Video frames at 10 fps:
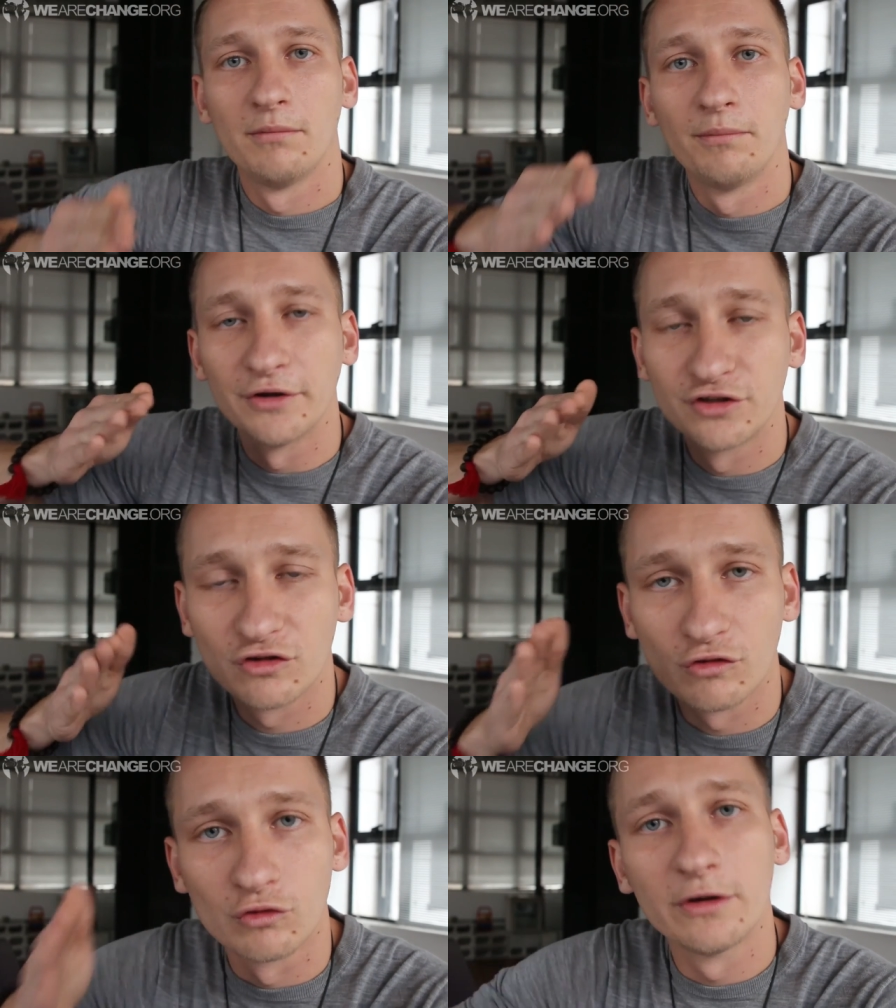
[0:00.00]
but
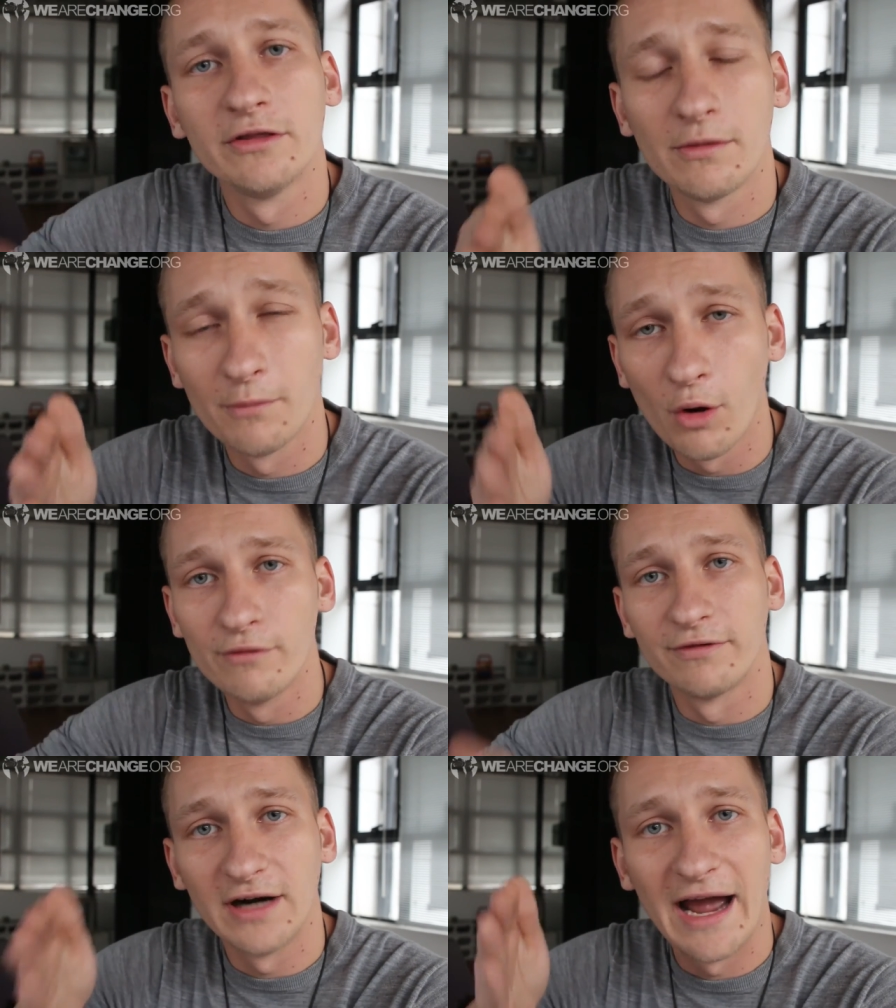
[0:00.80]
screwing them
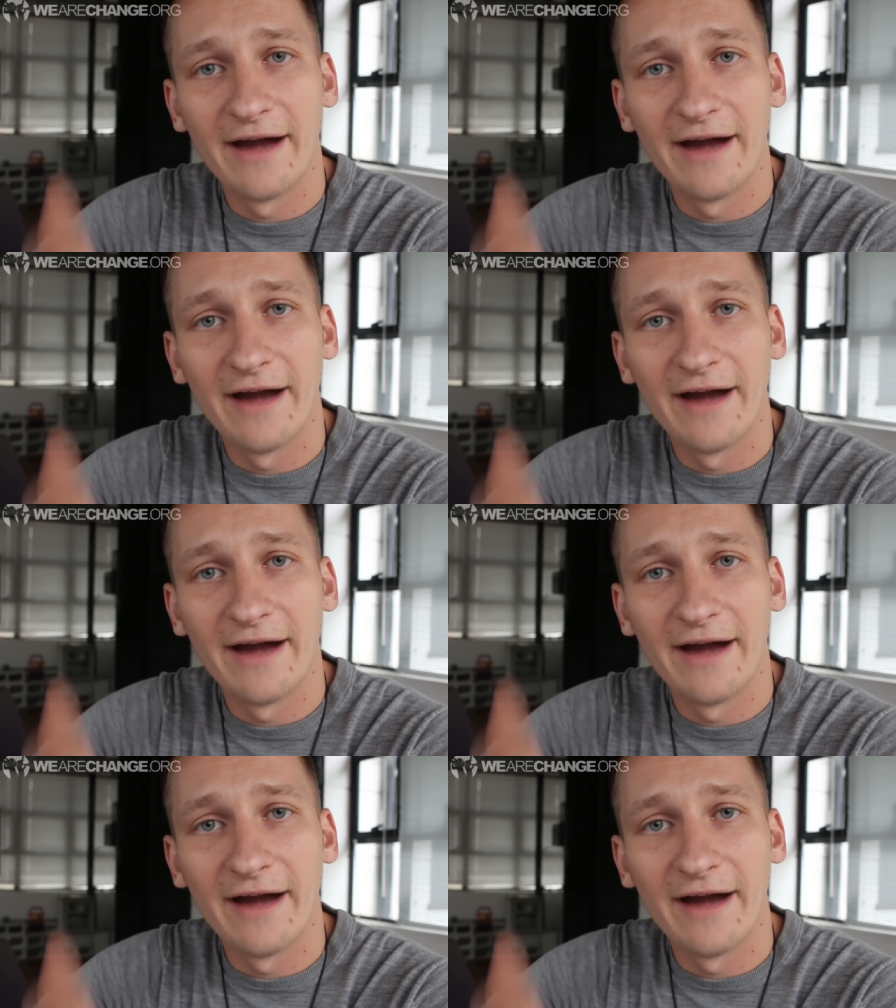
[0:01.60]
over